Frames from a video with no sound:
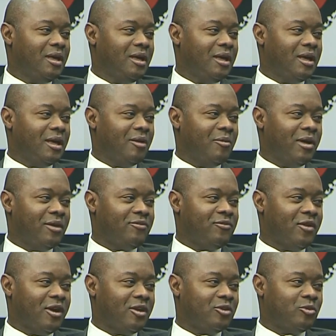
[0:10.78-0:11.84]
Uh, my
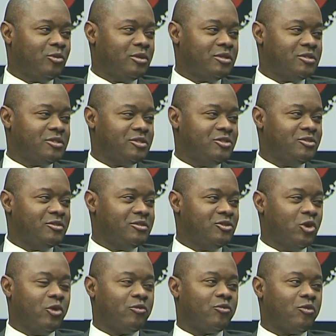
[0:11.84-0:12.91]
father was a
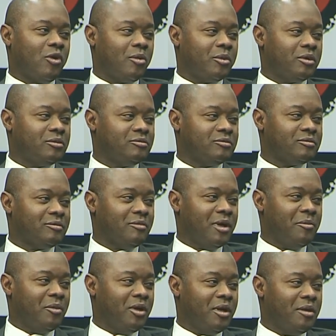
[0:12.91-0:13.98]
dirt farmer.
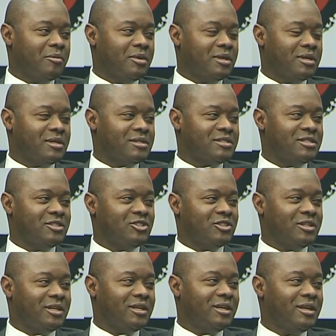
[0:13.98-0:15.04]
My mom uh,
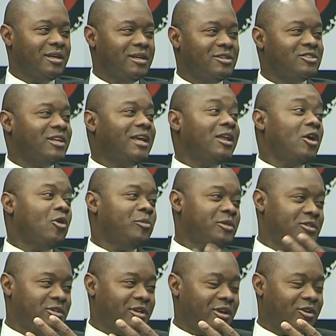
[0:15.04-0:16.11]
essentially stayed home and
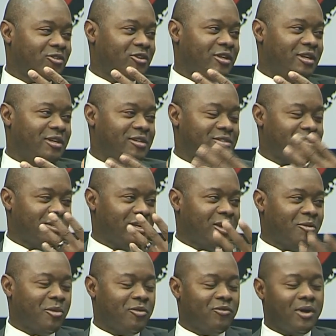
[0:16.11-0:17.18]
took care of the kids, took care
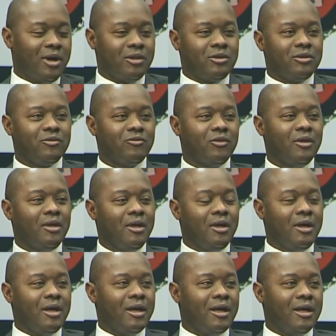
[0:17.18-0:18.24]
of my father.
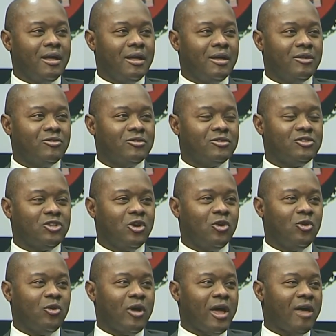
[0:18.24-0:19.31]
Uh,
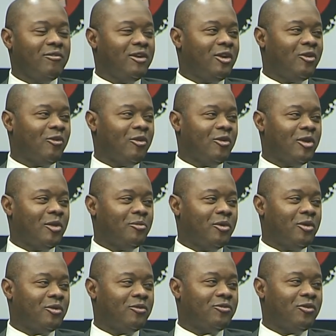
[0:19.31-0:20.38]
so, having grown up
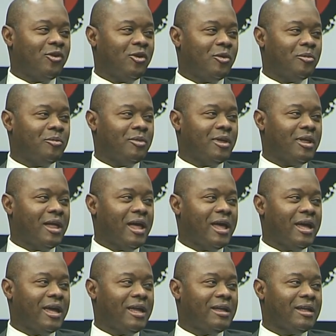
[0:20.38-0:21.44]
on a farm,
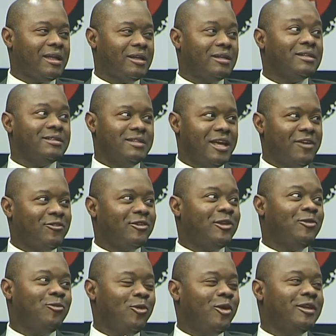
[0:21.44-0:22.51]
I
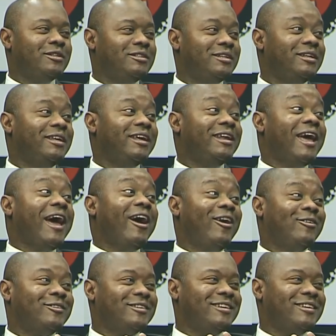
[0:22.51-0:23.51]
definitely wanted to get out.